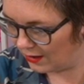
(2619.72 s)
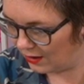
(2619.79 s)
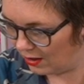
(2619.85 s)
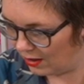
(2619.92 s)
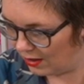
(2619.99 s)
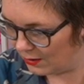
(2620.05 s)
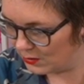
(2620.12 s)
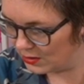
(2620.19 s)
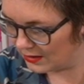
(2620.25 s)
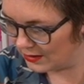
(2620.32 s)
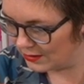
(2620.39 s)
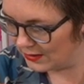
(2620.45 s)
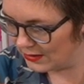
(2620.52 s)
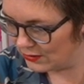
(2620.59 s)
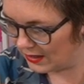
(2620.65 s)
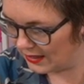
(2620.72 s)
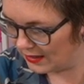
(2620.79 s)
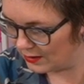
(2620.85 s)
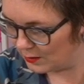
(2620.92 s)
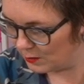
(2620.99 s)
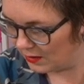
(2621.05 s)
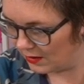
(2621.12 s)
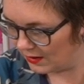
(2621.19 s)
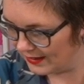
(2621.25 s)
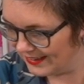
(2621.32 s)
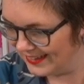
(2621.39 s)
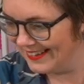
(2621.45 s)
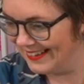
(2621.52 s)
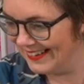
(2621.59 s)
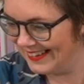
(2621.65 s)
Oh, I wish I could retrain, I'd apply.
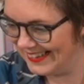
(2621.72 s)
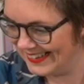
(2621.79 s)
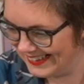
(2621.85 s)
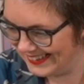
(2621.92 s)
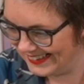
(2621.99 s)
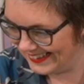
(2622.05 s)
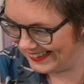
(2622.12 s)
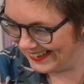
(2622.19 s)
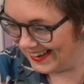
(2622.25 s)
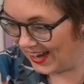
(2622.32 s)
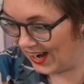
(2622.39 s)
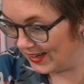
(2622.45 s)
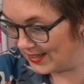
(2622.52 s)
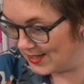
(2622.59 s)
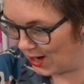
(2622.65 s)
I